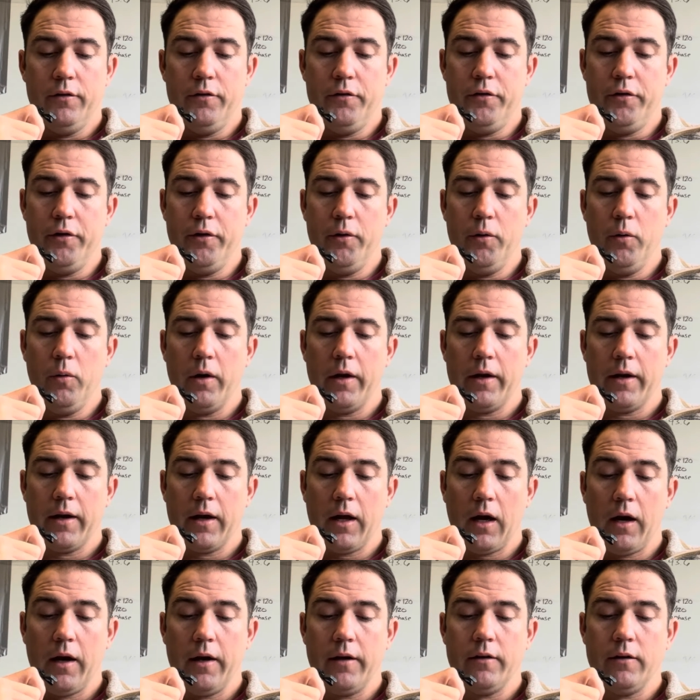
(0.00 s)
Do
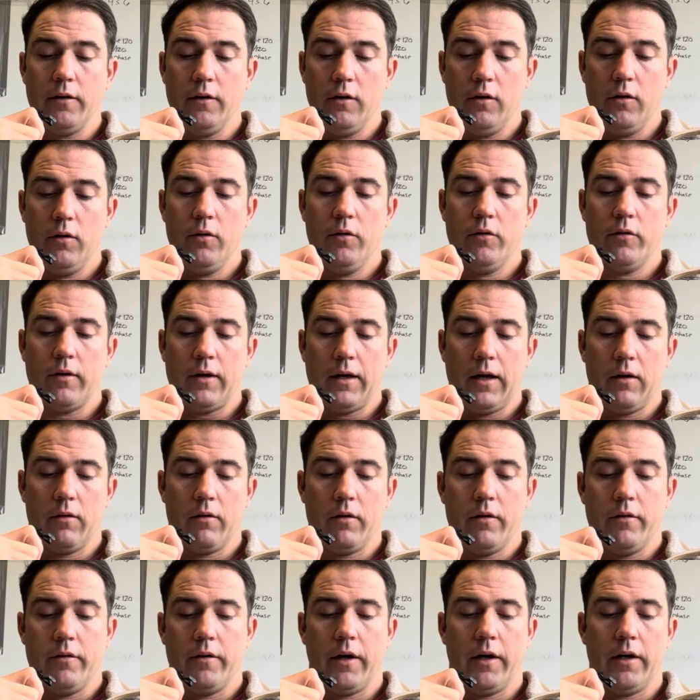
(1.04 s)
not use
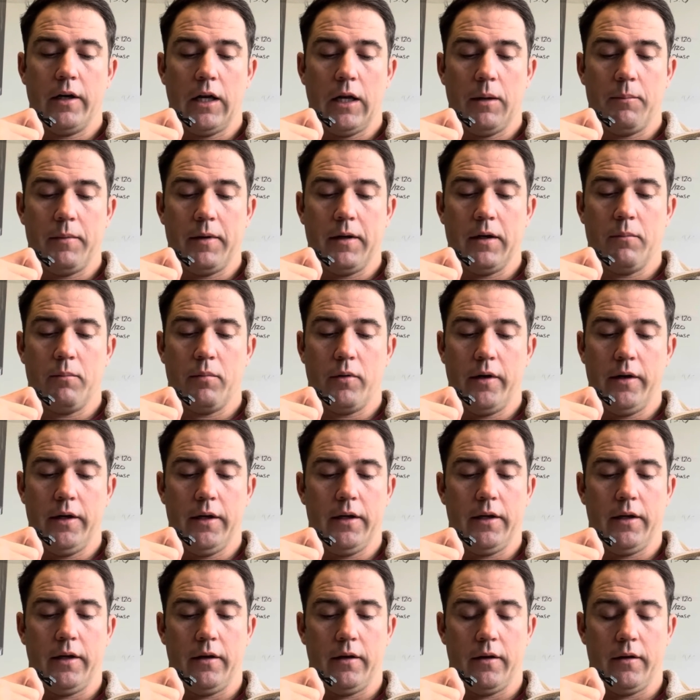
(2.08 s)
aerodynamic
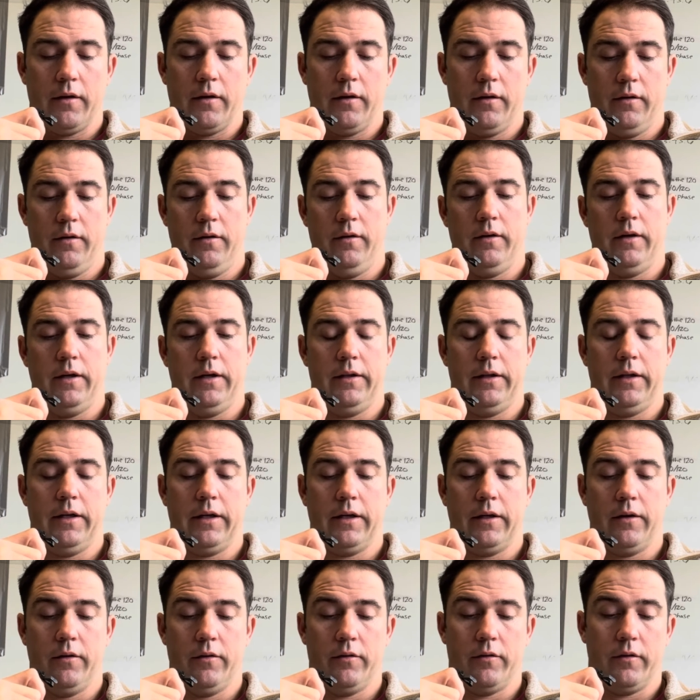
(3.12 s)
braking. And then it
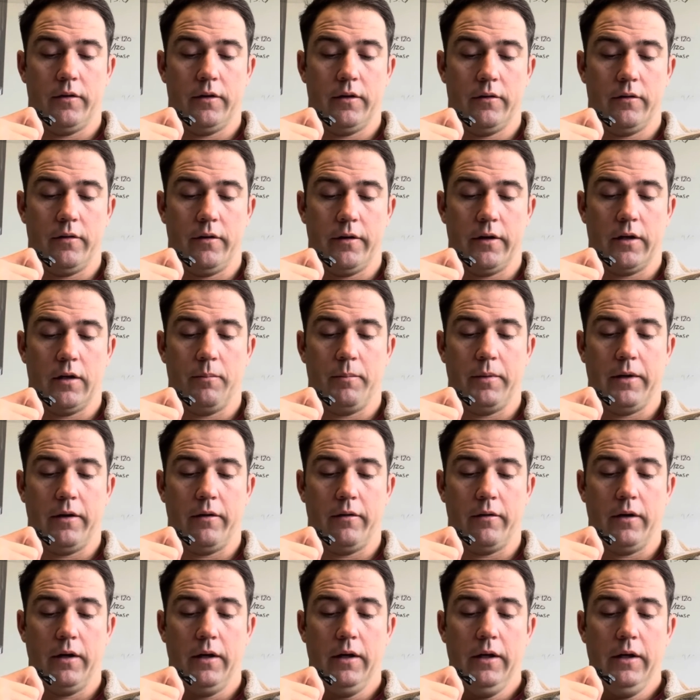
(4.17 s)
goes on to talk
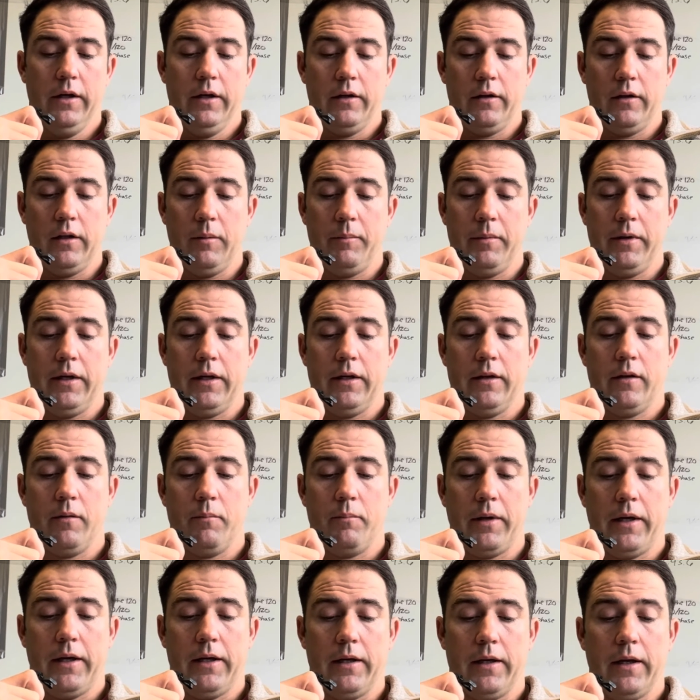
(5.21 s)
about limiting the
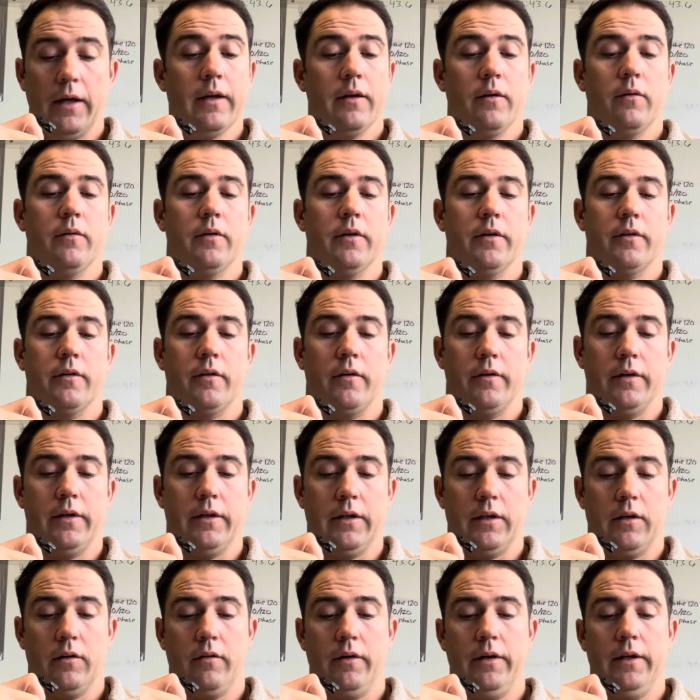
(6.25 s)
bank angle to 30
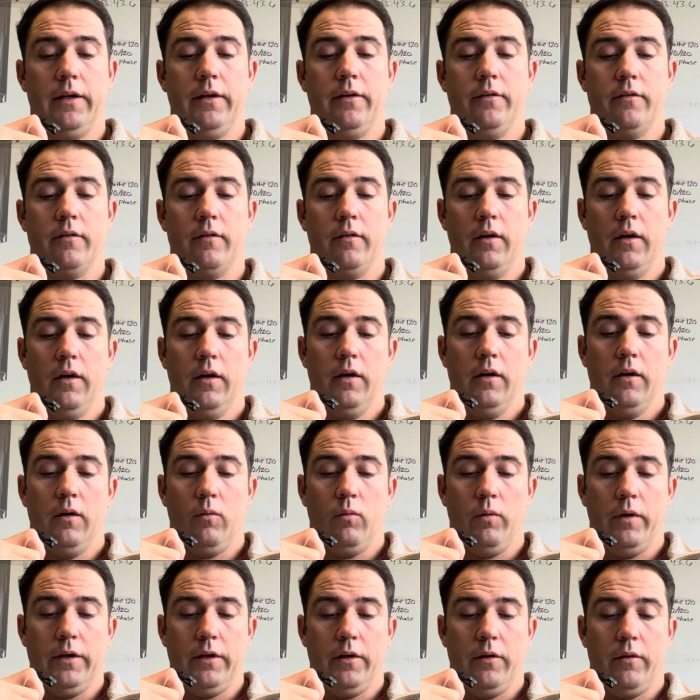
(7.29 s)
degrees
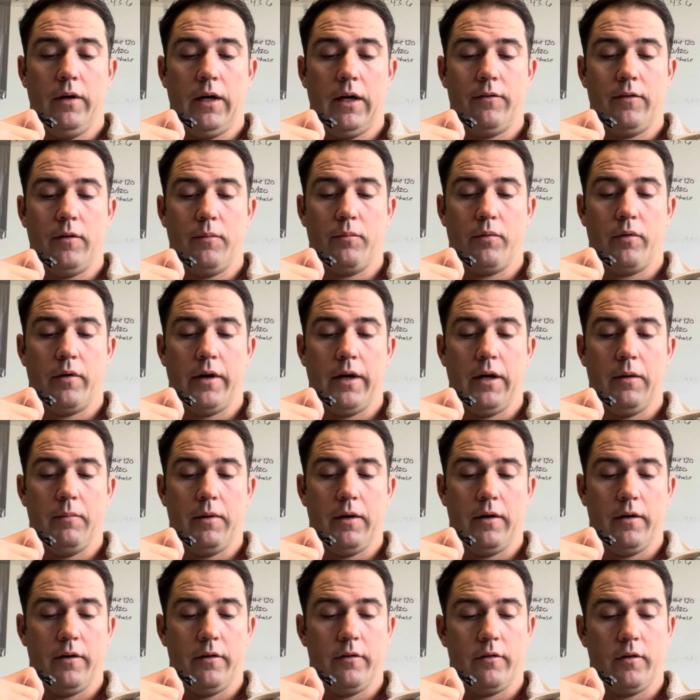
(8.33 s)
when you have a
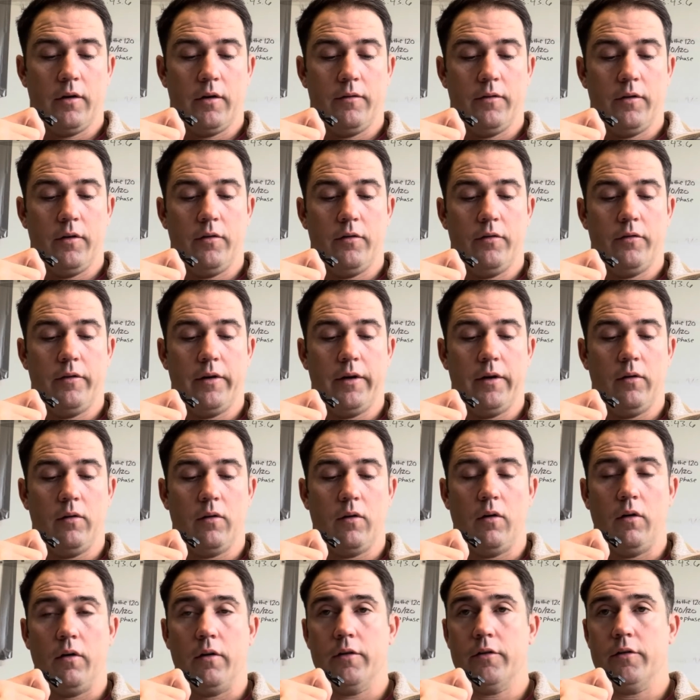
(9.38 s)
primary servo fail
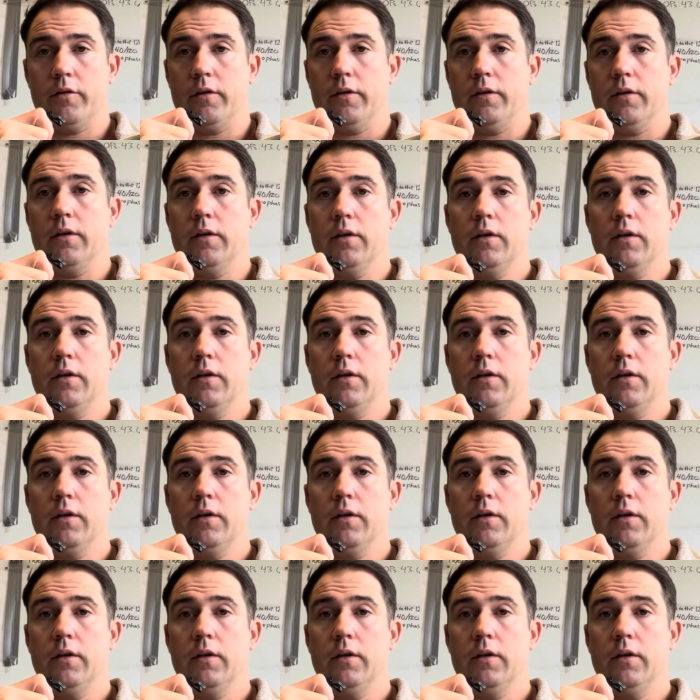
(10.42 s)
caution.